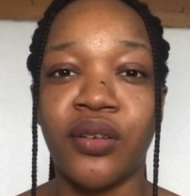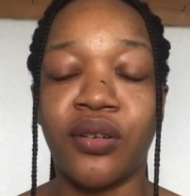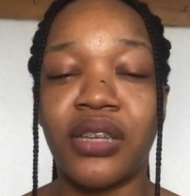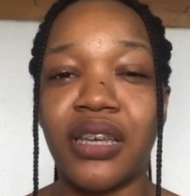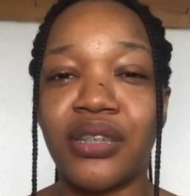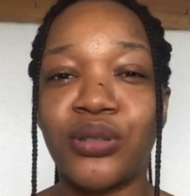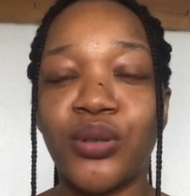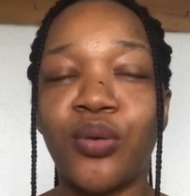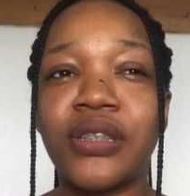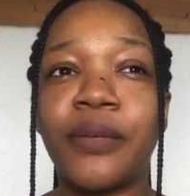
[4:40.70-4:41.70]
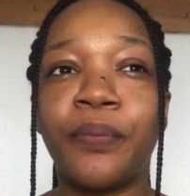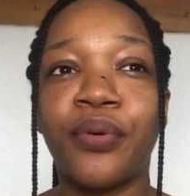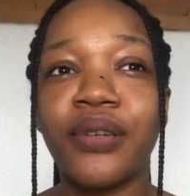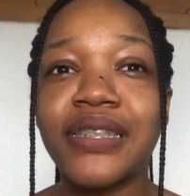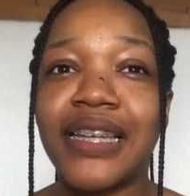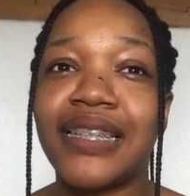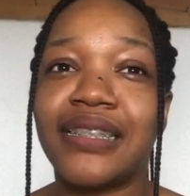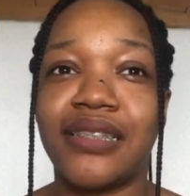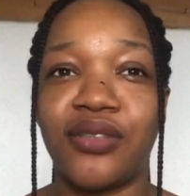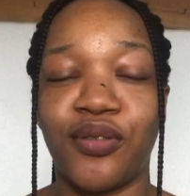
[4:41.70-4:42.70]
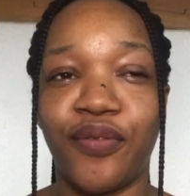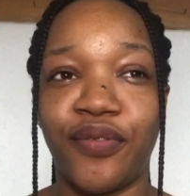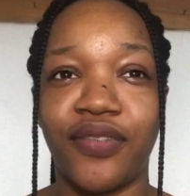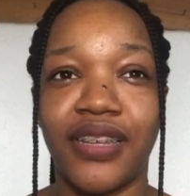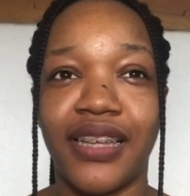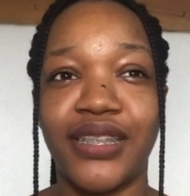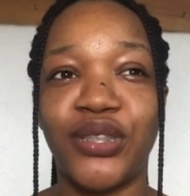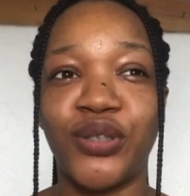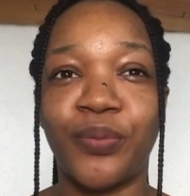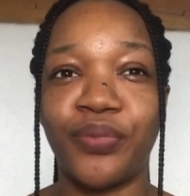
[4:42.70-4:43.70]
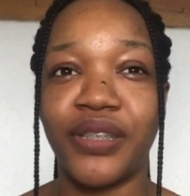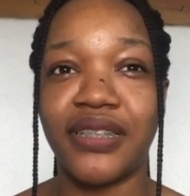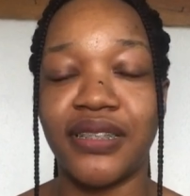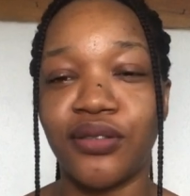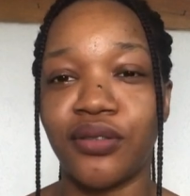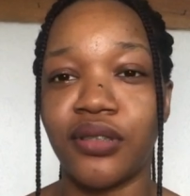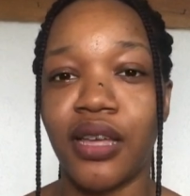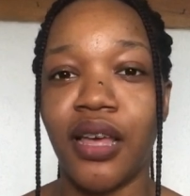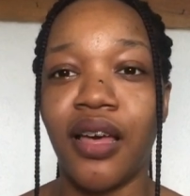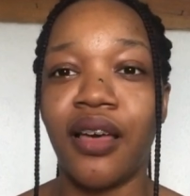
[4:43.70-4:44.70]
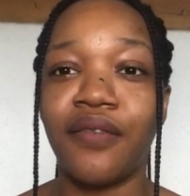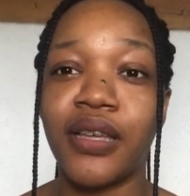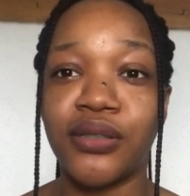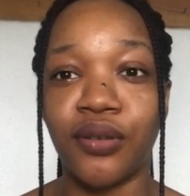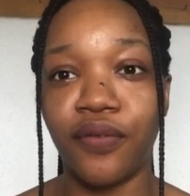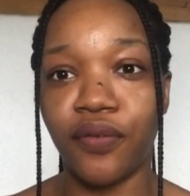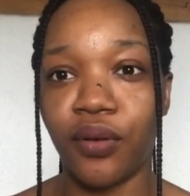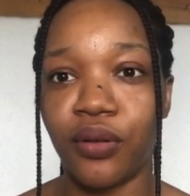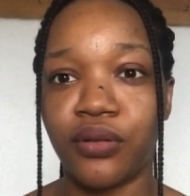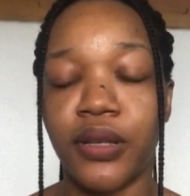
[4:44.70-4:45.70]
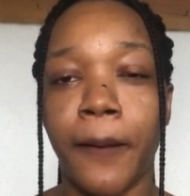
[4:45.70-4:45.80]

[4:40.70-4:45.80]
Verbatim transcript: okay so the processes of getting your braces done first of all